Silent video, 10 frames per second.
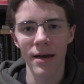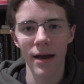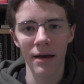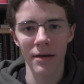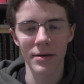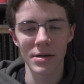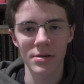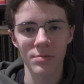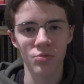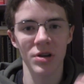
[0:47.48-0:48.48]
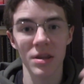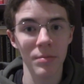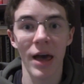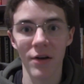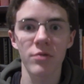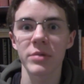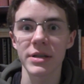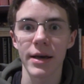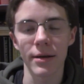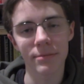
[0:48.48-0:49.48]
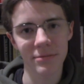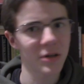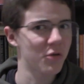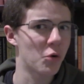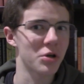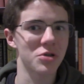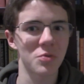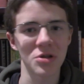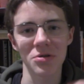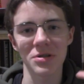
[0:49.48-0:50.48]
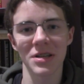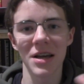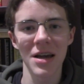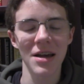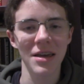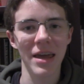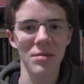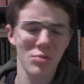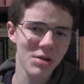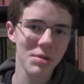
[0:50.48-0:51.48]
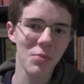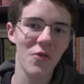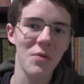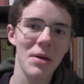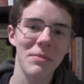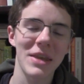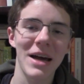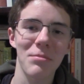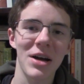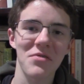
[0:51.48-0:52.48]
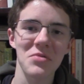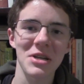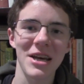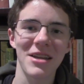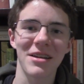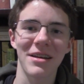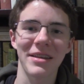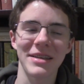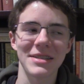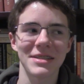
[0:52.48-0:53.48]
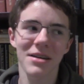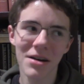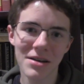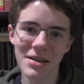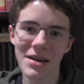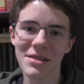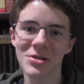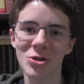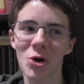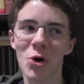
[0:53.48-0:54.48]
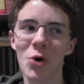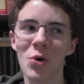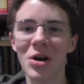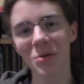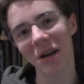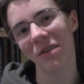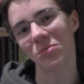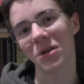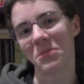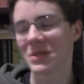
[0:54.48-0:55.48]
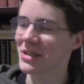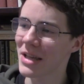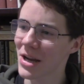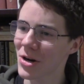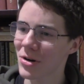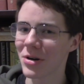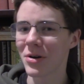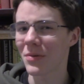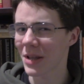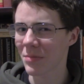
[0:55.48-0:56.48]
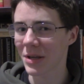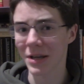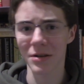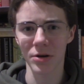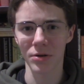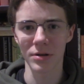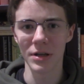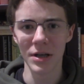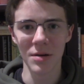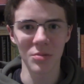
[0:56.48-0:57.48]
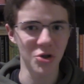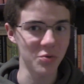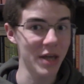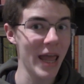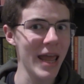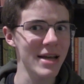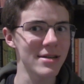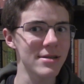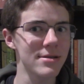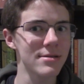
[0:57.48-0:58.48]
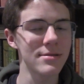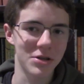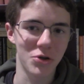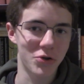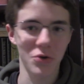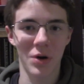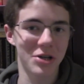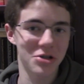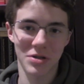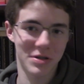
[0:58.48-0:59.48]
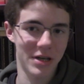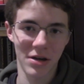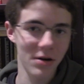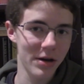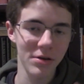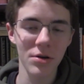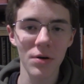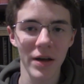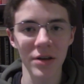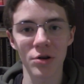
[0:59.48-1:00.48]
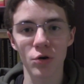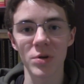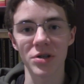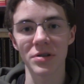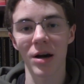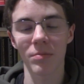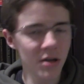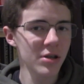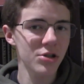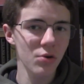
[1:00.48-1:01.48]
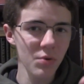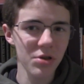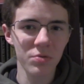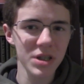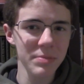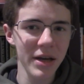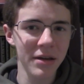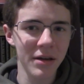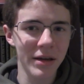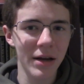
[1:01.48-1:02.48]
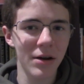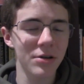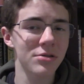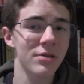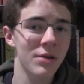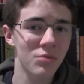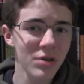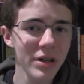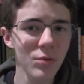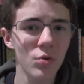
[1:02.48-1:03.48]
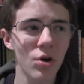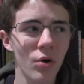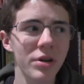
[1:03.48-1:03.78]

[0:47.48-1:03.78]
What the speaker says: and bring them back from the dead. Of course, wizards can't bring people back from the dead unless it's undeath, so we're gonna have problems there. That being a little, but you can't. So I just said, alright, go ahead, you're a wizard now. So with respeccing a character, I really would only